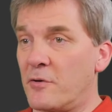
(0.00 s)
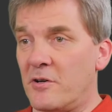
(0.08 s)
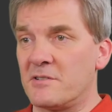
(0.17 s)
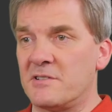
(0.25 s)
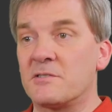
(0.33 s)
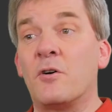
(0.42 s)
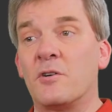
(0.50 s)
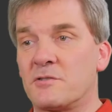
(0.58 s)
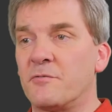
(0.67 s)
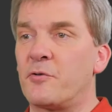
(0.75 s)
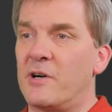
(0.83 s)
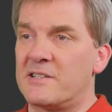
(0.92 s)
course, is
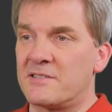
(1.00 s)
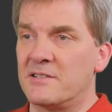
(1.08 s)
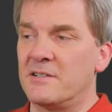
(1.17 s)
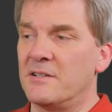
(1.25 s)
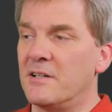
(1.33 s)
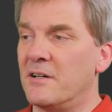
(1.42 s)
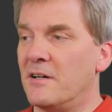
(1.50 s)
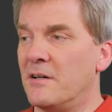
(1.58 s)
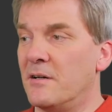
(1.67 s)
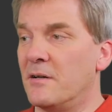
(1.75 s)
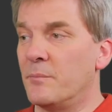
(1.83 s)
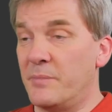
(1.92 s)
also for us
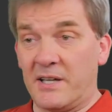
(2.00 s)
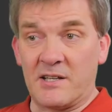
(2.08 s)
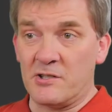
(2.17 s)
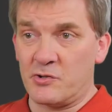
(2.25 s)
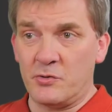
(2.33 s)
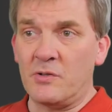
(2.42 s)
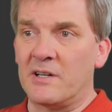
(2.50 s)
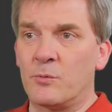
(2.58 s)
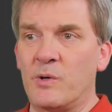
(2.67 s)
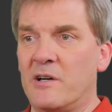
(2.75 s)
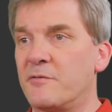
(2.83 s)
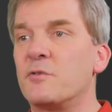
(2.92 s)
a big issue, and
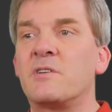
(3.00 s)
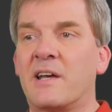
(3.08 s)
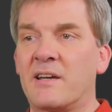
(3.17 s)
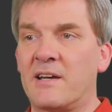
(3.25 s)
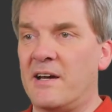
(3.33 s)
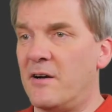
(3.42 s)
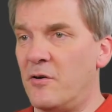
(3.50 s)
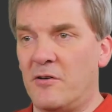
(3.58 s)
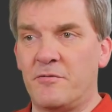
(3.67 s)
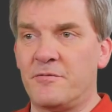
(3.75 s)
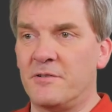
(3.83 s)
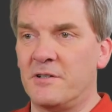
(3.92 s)
we have to take care
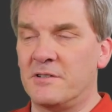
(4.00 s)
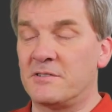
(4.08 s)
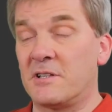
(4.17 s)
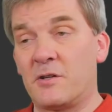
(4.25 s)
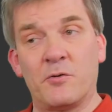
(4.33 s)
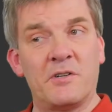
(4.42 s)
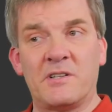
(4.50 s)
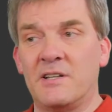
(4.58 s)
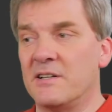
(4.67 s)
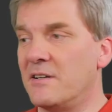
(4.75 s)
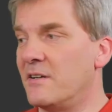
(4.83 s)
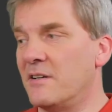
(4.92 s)
of
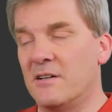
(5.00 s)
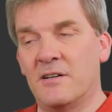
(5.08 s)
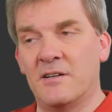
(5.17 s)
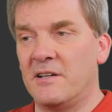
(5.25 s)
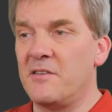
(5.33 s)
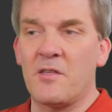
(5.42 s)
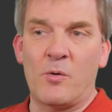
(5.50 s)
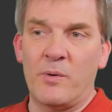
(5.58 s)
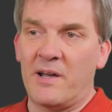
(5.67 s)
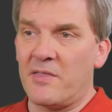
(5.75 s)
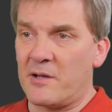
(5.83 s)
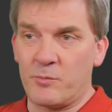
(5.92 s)
security in either
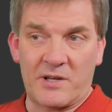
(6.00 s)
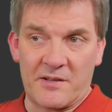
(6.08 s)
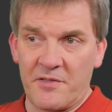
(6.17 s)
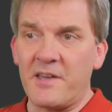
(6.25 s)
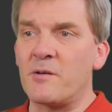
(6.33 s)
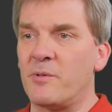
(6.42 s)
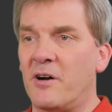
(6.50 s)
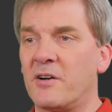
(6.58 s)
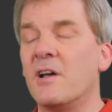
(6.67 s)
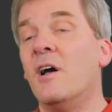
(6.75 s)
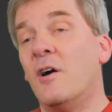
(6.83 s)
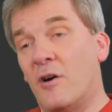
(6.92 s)
way that we can think
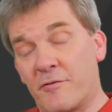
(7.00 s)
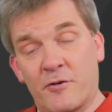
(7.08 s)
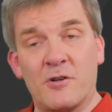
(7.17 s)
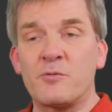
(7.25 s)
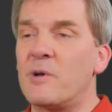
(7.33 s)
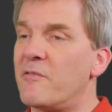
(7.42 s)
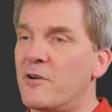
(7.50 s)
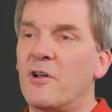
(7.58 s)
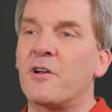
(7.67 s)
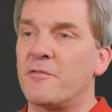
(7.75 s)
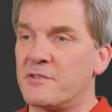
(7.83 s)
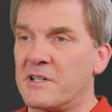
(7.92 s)
about. Of course, we have a
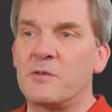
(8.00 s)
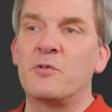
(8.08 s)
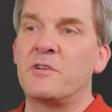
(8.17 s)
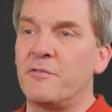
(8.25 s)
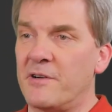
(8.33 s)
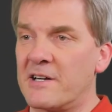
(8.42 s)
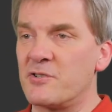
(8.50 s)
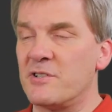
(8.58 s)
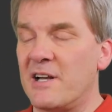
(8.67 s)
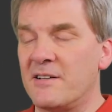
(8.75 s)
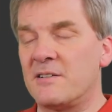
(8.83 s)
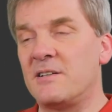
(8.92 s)
lot of security
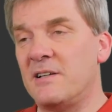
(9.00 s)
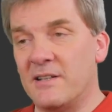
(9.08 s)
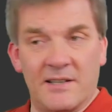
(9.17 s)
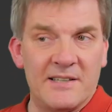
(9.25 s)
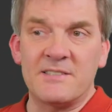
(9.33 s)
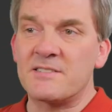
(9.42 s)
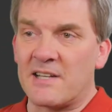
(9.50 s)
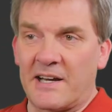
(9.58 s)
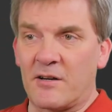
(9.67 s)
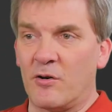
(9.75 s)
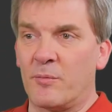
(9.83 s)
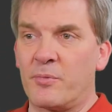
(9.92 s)
functionality
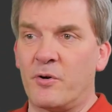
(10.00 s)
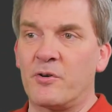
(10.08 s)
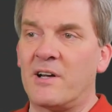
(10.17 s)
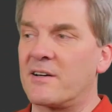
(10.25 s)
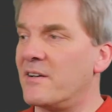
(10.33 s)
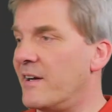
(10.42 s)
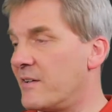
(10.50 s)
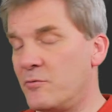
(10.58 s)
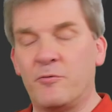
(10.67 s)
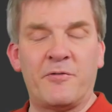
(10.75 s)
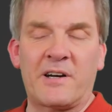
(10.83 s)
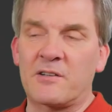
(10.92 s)
inside our product, like
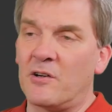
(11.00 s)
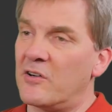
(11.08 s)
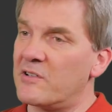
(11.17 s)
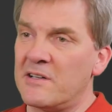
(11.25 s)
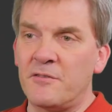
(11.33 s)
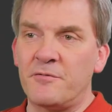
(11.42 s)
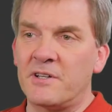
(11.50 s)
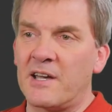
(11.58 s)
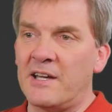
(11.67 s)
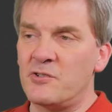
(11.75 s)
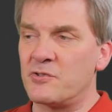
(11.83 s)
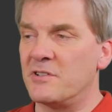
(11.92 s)
two-factor
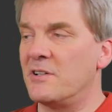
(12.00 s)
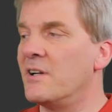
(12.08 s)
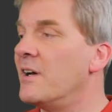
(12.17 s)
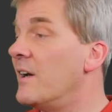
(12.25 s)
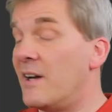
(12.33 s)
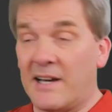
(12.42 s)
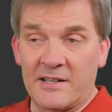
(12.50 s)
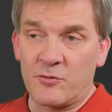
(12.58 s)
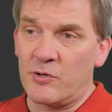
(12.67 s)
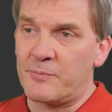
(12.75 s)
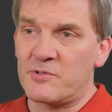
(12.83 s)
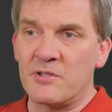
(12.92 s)
authentication,
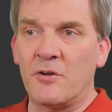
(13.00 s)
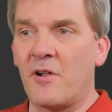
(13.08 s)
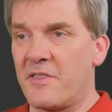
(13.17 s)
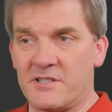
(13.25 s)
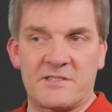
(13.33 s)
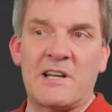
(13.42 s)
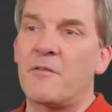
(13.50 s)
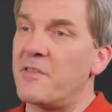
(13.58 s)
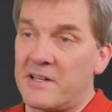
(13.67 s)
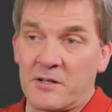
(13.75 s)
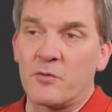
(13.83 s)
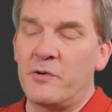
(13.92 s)
encryption, all the stuff
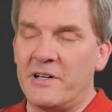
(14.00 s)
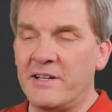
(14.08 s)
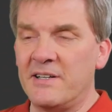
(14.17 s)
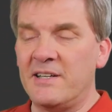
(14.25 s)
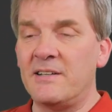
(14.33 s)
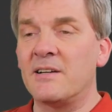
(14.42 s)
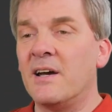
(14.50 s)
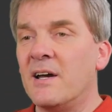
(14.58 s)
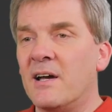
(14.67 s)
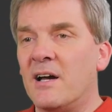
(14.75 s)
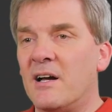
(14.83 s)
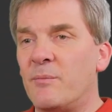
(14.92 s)
that you really need.
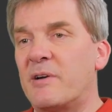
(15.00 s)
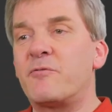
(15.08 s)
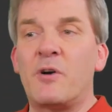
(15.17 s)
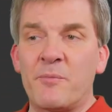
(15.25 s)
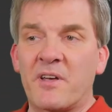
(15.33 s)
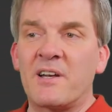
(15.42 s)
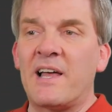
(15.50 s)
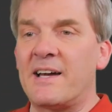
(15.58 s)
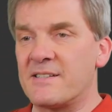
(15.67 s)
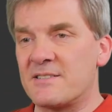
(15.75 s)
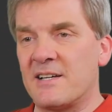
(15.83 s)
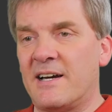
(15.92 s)
But from the
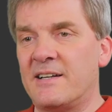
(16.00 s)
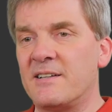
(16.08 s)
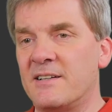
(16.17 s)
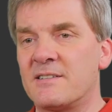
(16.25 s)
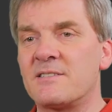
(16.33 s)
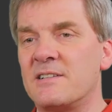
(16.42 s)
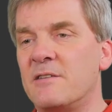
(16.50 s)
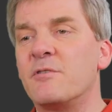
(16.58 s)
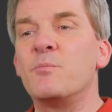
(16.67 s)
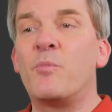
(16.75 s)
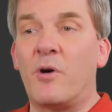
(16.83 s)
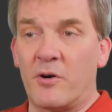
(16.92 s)
client side, it's
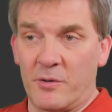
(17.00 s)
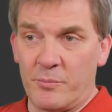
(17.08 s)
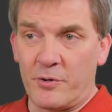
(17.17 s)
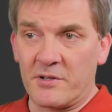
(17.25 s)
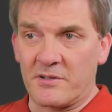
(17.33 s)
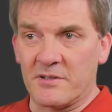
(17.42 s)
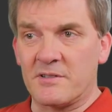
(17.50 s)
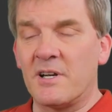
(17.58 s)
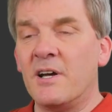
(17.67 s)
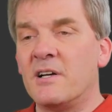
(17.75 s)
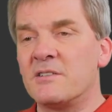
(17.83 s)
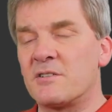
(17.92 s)
even more important.
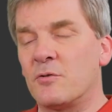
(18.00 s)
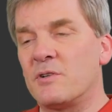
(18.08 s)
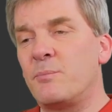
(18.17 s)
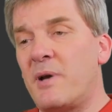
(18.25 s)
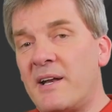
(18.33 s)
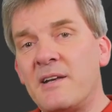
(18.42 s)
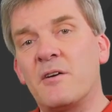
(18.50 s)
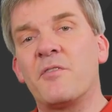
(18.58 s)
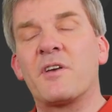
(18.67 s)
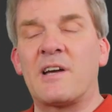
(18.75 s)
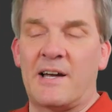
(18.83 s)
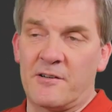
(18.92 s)
So depending on
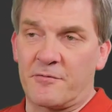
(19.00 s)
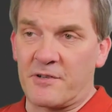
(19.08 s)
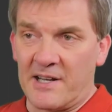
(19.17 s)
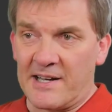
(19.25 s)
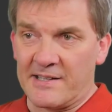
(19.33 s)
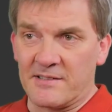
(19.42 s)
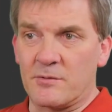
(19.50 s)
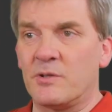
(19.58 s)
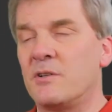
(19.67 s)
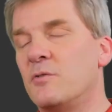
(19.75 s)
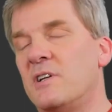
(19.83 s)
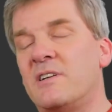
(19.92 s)
the kind of client,
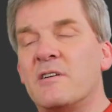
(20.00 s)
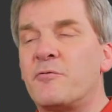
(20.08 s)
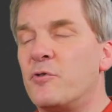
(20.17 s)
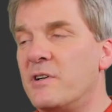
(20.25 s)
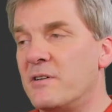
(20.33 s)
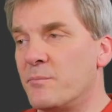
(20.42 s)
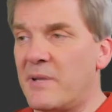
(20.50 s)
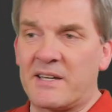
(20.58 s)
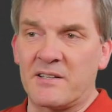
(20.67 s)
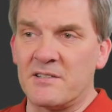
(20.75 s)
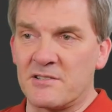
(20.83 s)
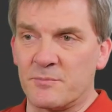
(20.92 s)
you need different
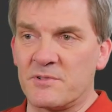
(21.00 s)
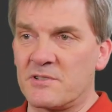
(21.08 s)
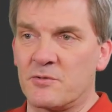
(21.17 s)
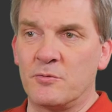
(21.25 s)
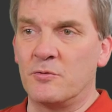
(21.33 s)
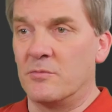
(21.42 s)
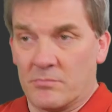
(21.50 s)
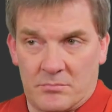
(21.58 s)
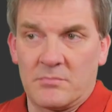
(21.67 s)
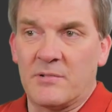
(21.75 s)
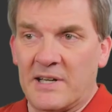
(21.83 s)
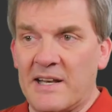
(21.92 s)
mechanisms to
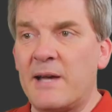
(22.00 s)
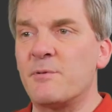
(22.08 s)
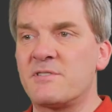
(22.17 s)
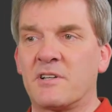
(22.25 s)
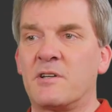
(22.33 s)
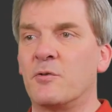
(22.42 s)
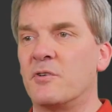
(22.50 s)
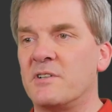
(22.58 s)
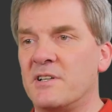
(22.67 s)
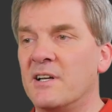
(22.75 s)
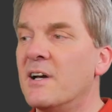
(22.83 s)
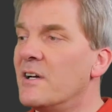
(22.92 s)
enable
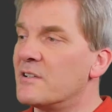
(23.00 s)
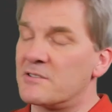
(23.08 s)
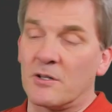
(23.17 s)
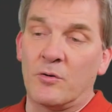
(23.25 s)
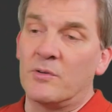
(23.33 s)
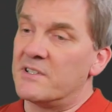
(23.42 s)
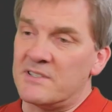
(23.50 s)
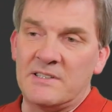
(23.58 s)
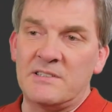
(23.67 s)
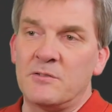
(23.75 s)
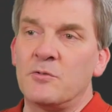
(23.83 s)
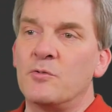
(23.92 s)
security. So it's
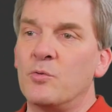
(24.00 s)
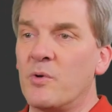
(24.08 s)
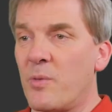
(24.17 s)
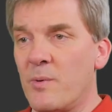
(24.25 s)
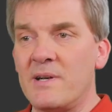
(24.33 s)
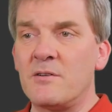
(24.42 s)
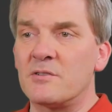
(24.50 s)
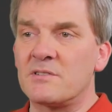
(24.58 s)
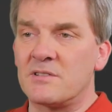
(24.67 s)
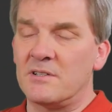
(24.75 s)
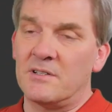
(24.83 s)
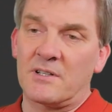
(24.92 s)
easy to do with
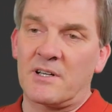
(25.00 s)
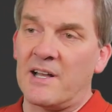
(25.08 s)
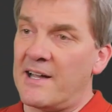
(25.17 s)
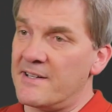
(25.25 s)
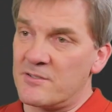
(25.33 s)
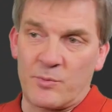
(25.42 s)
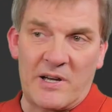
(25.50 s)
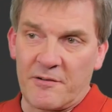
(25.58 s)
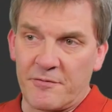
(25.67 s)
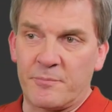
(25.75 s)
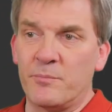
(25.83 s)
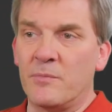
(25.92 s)
Windows clients, we
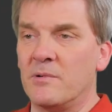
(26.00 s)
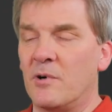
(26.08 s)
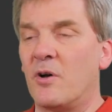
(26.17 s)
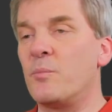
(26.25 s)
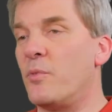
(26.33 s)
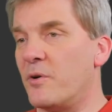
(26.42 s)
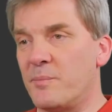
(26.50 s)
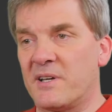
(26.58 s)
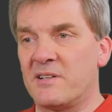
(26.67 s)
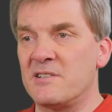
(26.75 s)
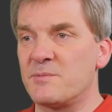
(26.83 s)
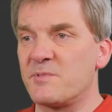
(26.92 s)
have onboard
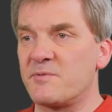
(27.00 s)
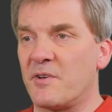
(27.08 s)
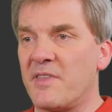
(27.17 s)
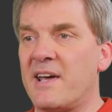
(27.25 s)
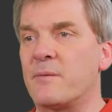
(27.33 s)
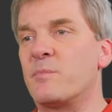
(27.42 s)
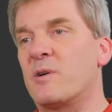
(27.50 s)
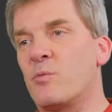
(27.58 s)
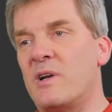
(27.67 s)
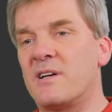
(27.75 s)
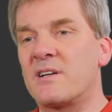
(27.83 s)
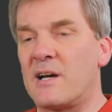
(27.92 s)
mechanisms for that. But
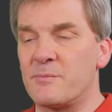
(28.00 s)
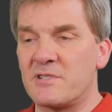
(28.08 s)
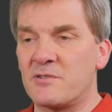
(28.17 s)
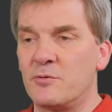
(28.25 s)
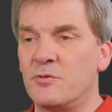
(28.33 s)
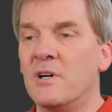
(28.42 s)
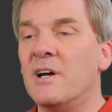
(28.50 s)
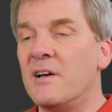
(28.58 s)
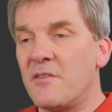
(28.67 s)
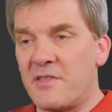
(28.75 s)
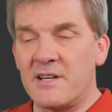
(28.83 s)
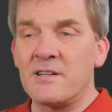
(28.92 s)
when it comes to
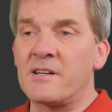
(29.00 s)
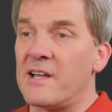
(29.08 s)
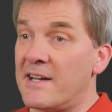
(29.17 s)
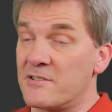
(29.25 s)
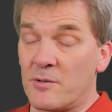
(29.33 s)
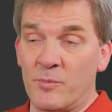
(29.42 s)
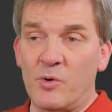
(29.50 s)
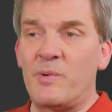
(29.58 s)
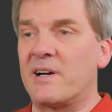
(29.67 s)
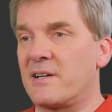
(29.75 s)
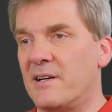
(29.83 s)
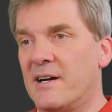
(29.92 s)
thin clients or
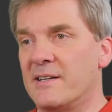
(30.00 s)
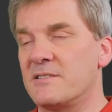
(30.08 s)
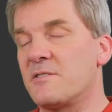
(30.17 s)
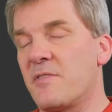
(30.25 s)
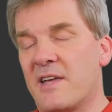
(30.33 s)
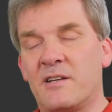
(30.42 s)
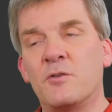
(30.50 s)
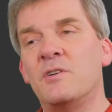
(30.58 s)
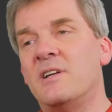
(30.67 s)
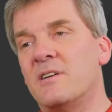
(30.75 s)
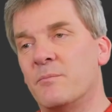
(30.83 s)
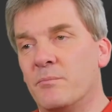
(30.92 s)
mobile clients, then you
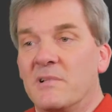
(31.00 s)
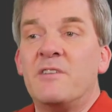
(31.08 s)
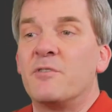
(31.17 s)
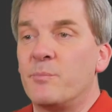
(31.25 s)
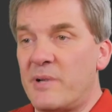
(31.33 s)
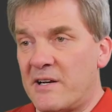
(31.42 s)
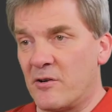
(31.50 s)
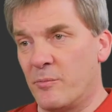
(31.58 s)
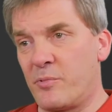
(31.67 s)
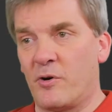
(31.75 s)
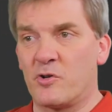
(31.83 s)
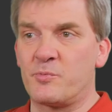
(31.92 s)
need an even better
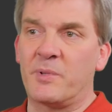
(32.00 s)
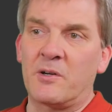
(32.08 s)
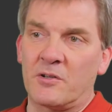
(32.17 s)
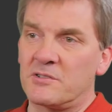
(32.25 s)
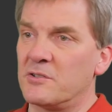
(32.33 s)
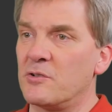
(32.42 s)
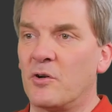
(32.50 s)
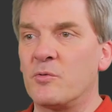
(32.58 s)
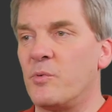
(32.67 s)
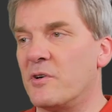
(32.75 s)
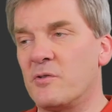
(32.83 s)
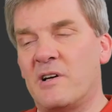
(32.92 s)
approach because you
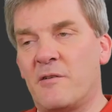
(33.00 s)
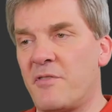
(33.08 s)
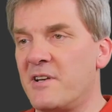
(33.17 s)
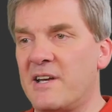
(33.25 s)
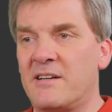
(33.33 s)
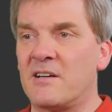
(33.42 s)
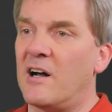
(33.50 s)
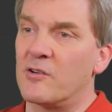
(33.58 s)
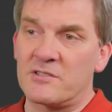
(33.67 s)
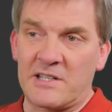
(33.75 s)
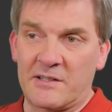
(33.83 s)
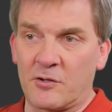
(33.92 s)
don't want to have the data
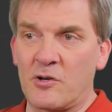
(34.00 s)
outside your